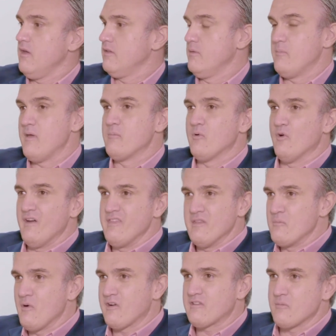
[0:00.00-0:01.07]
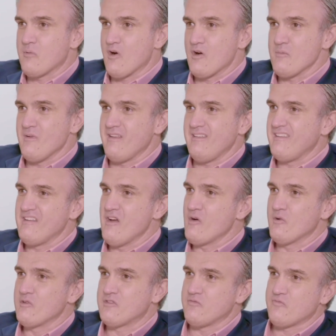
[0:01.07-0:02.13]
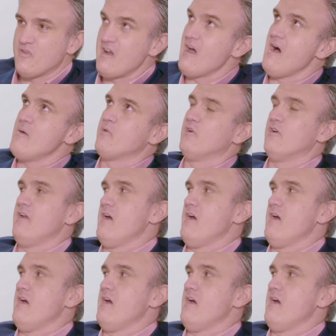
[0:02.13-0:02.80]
The people in the book department, it was phenomenal.